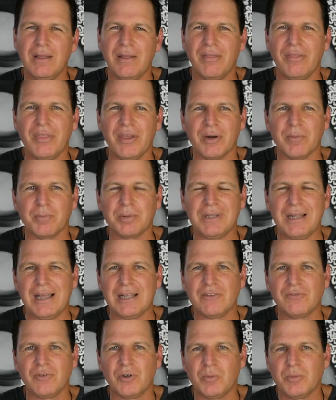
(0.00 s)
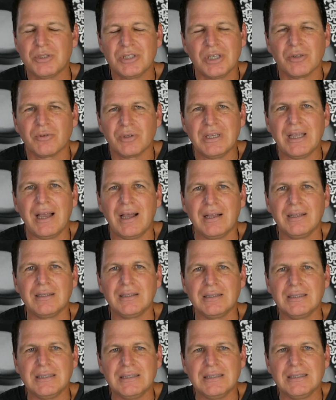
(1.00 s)
their platforms, the
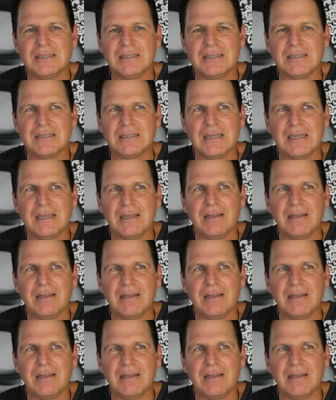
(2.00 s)
reality is